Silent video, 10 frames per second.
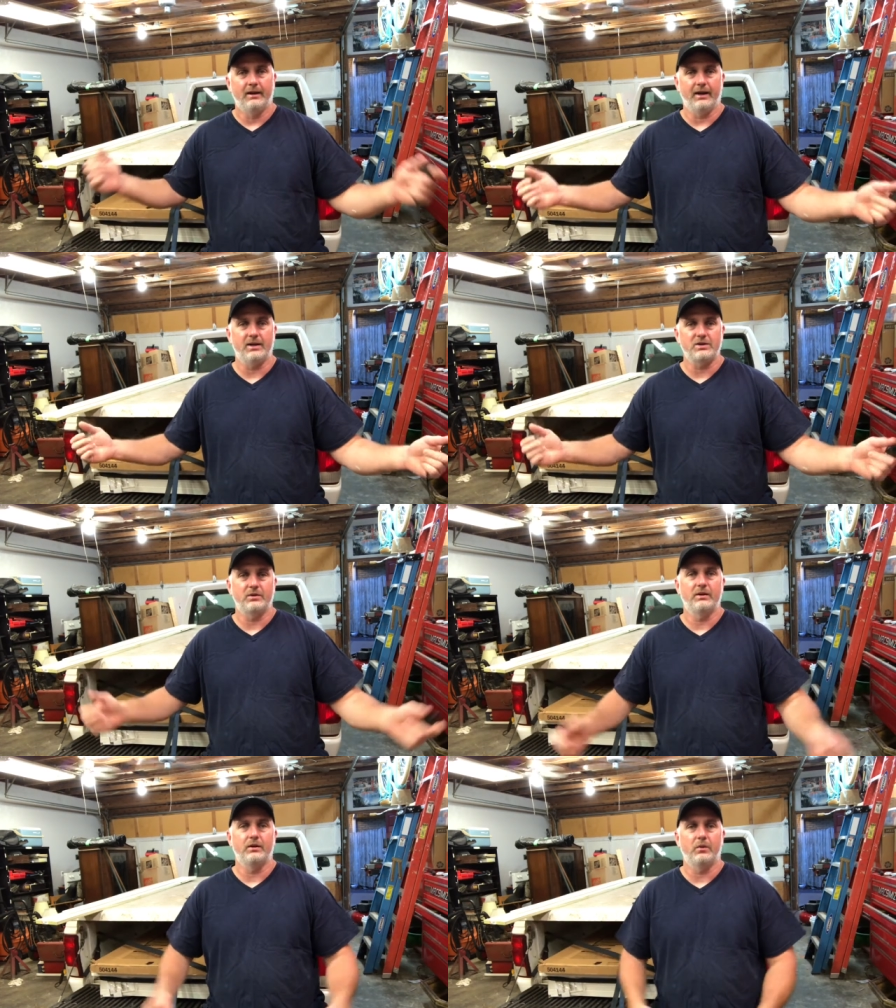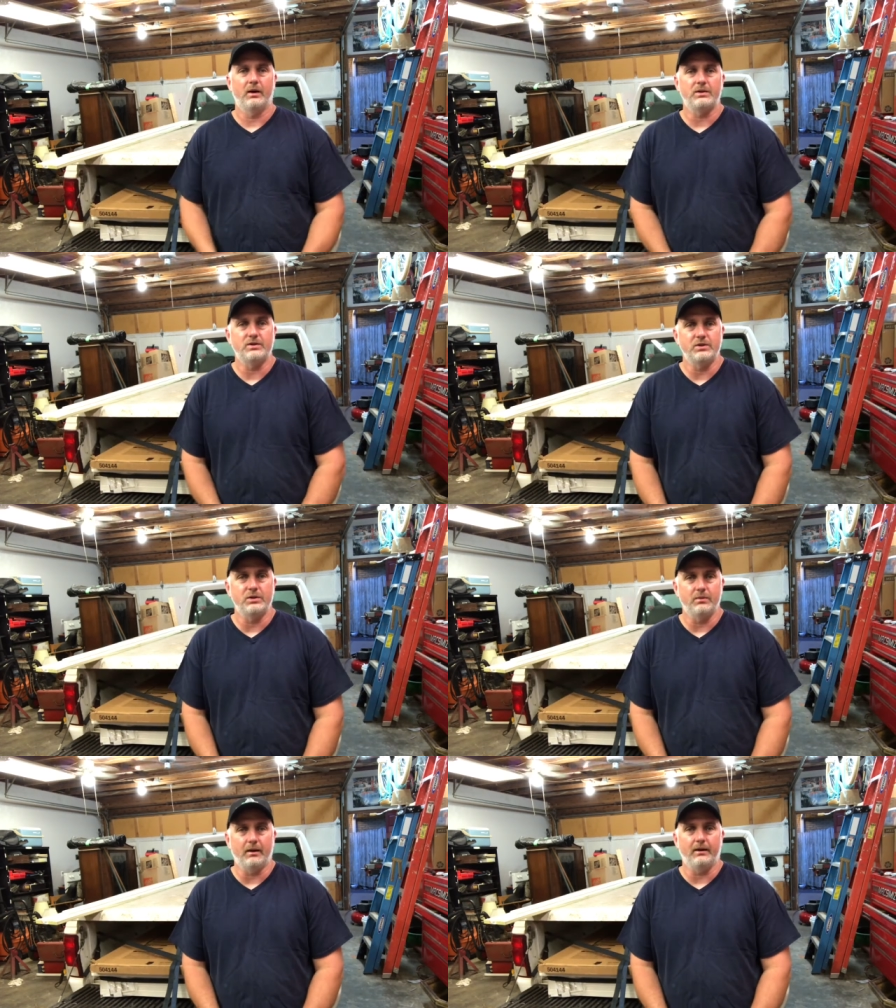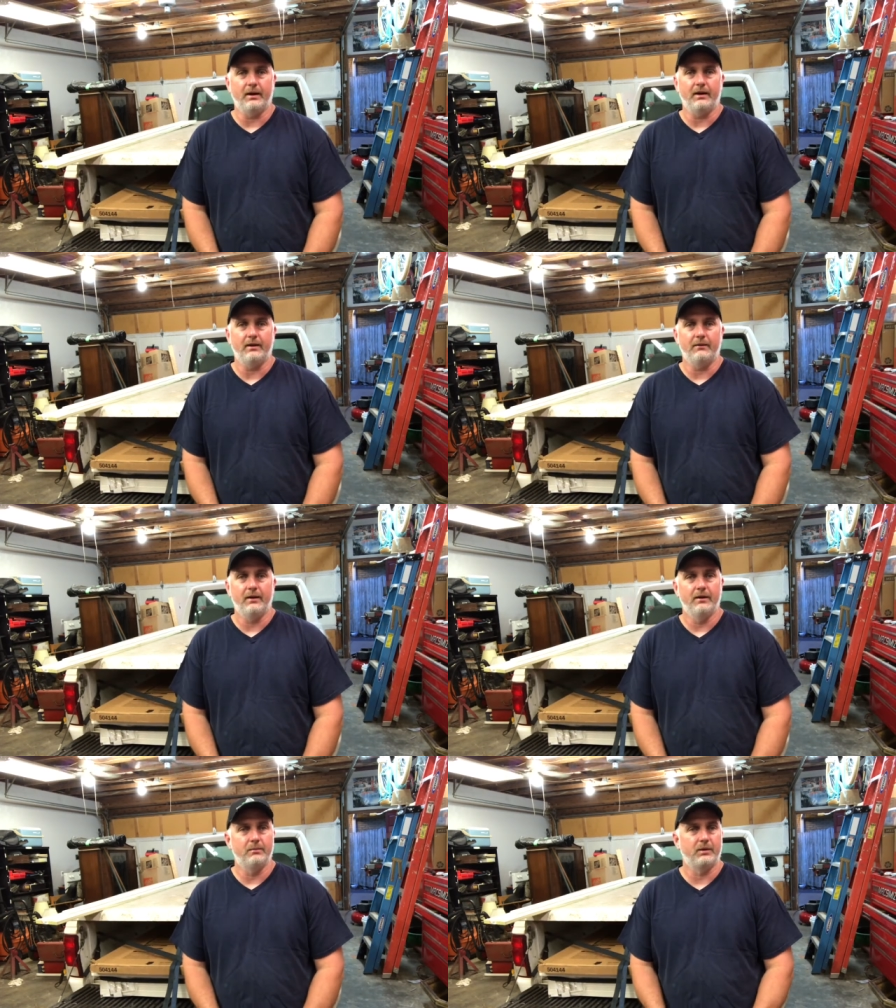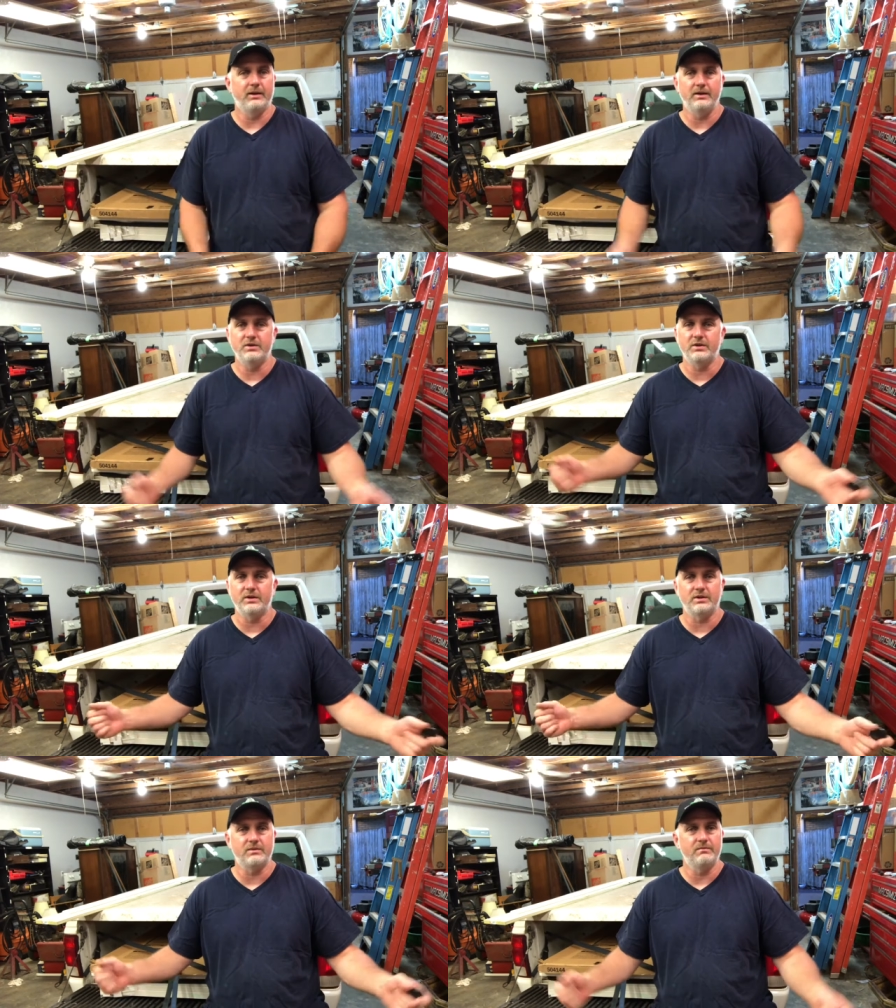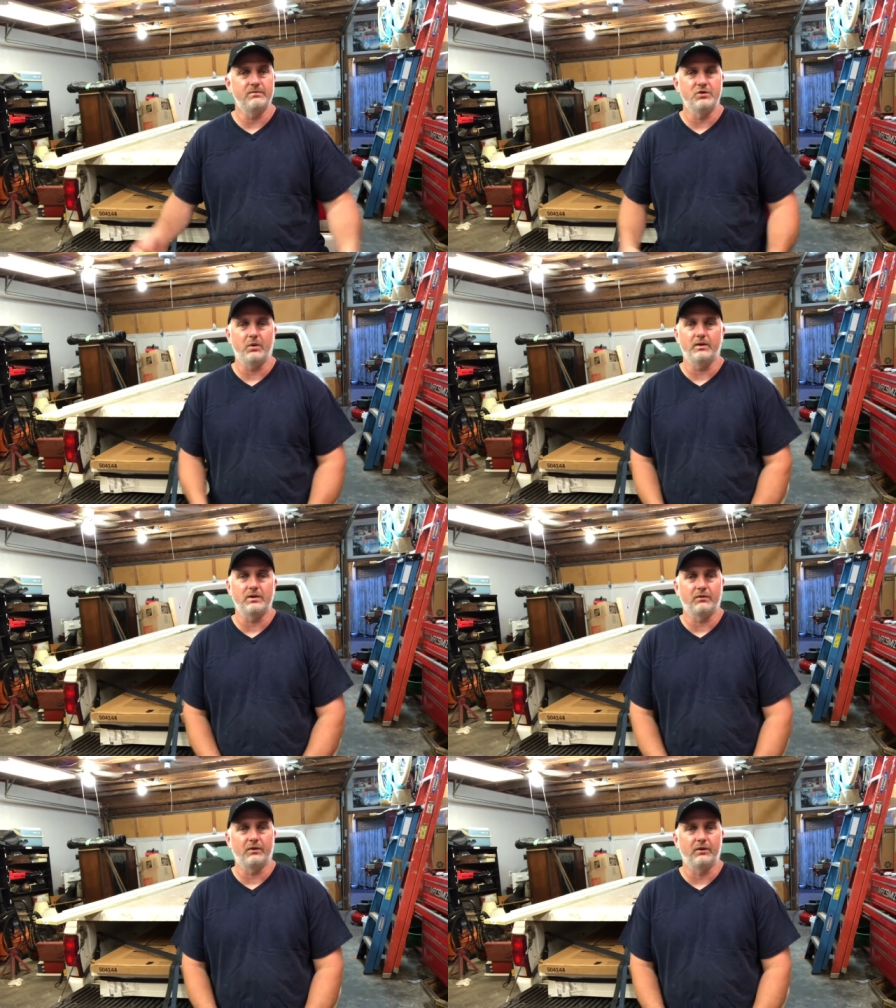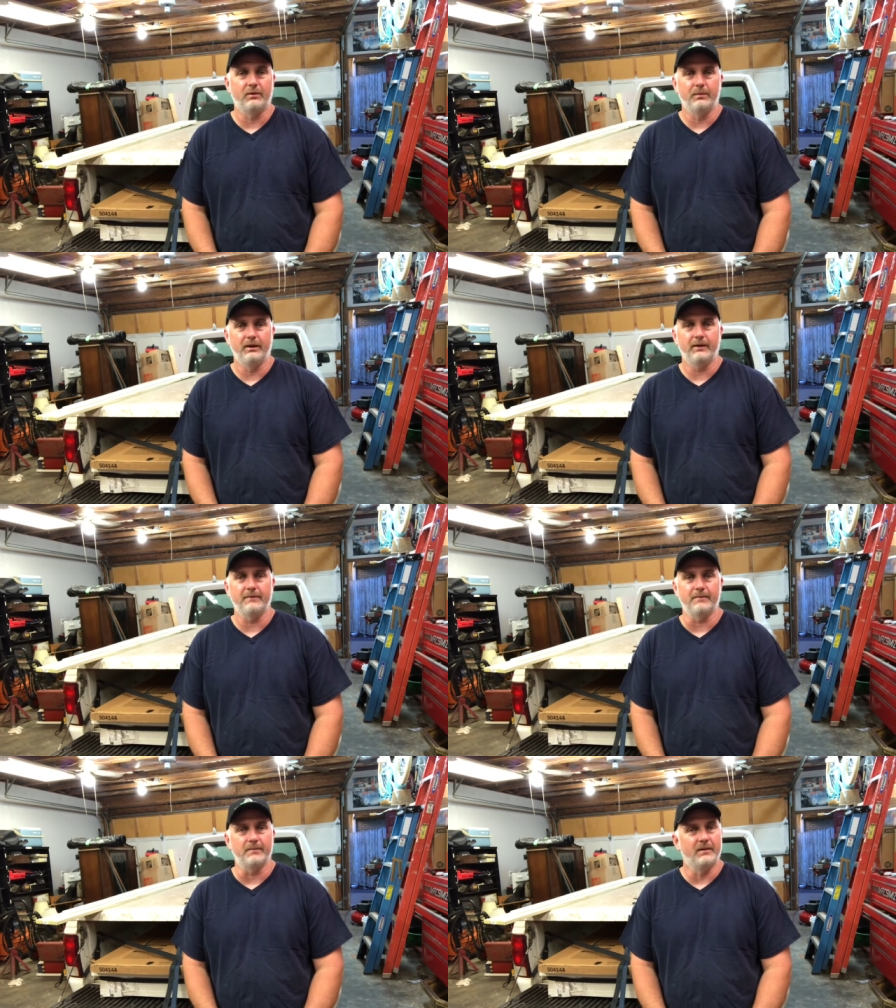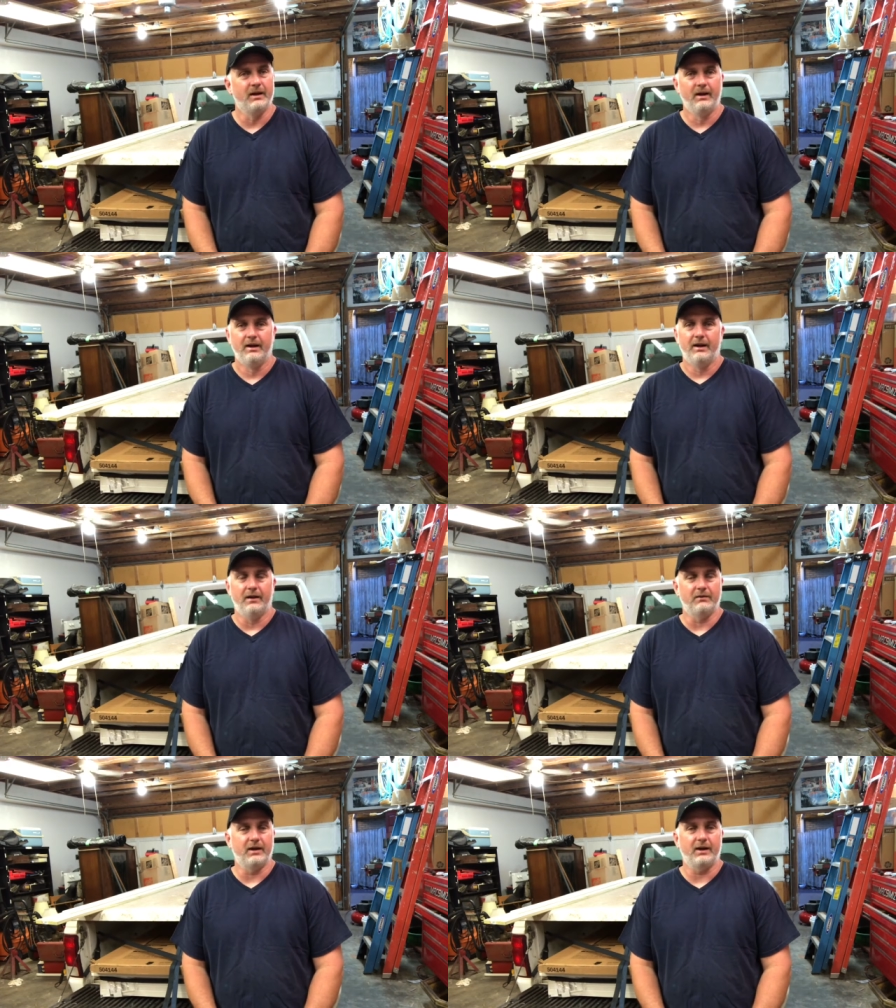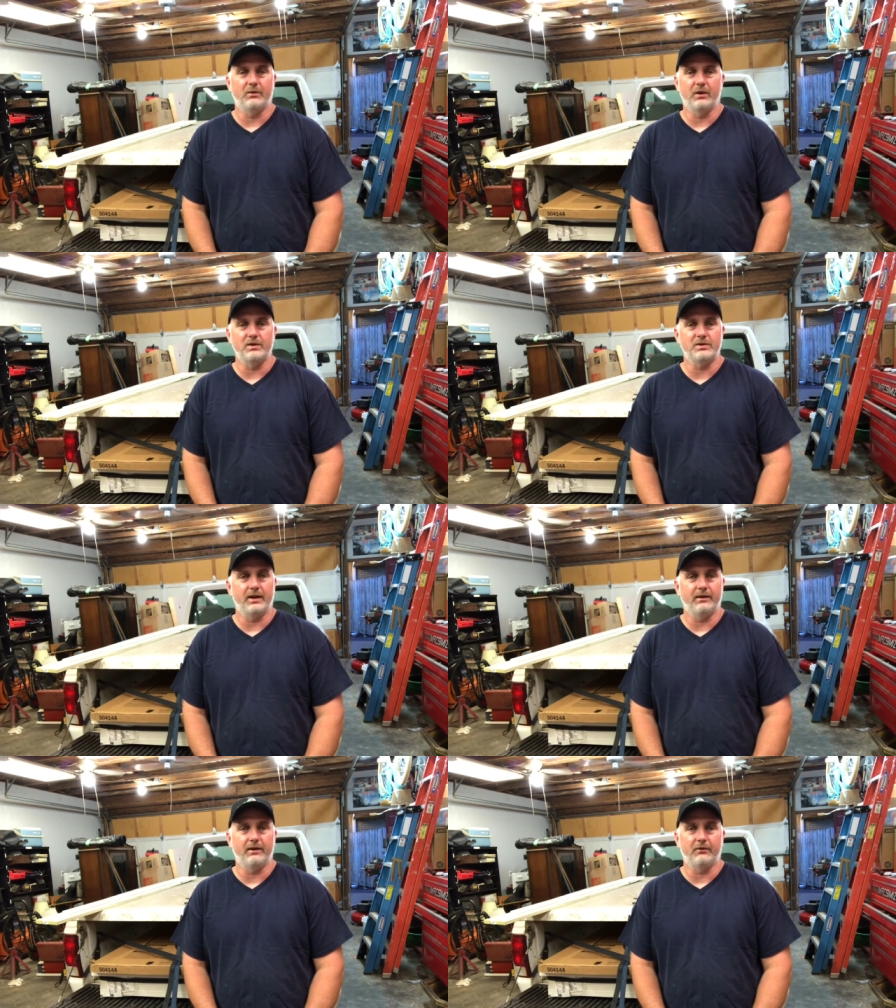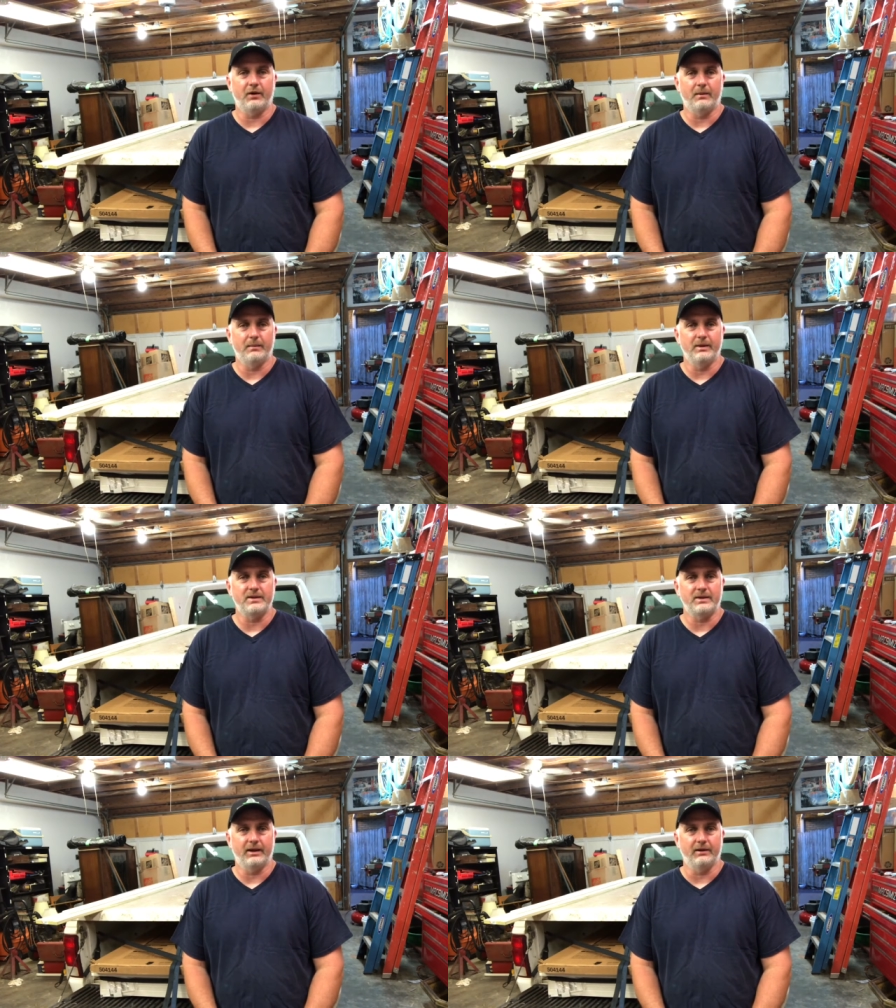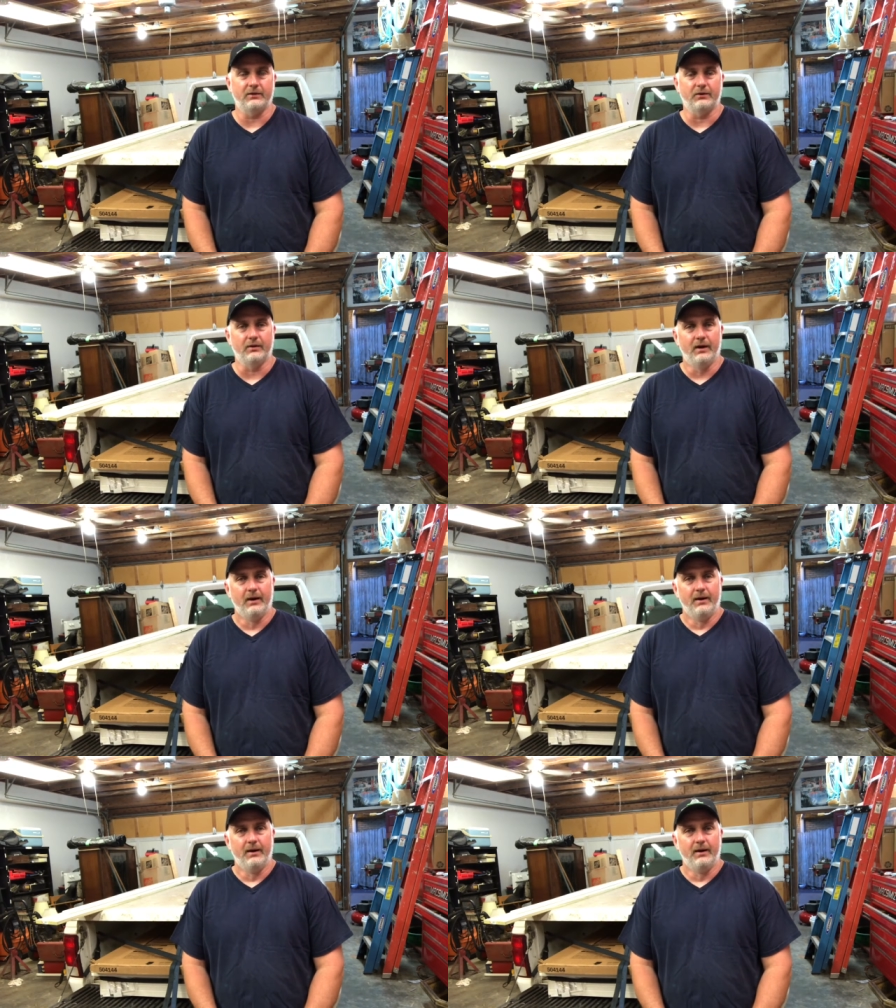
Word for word: to answer any questions you might have. Please just join us for a little bit and if you got any questions out there, I'll try my best to answer.